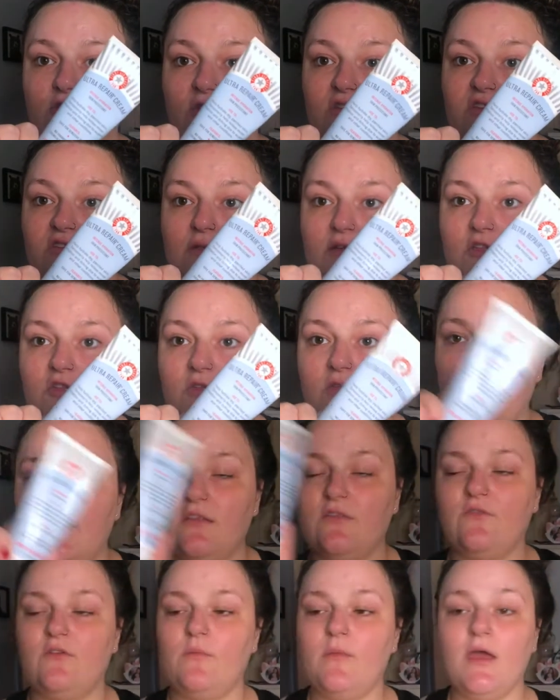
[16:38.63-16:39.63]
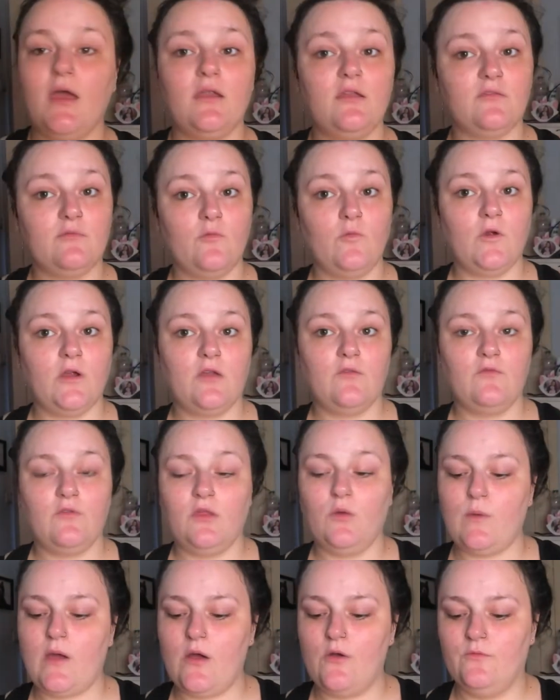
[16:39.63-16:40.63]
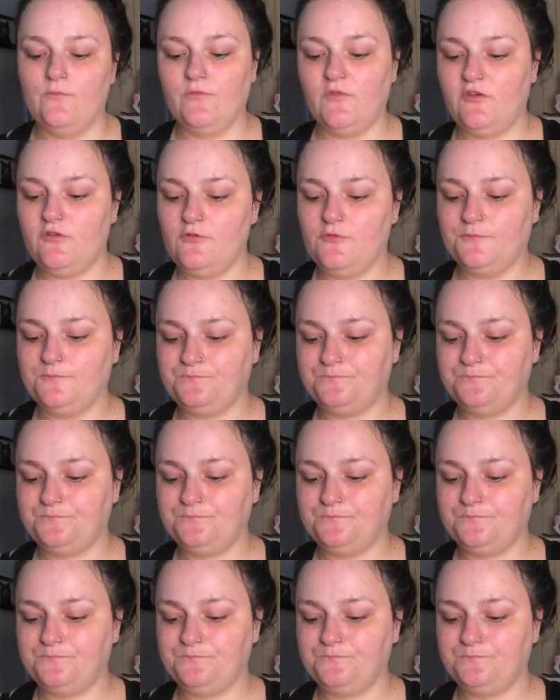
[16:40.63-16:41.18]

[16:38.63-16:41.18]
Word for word: just switch to this for a bit, and it's been working really well. So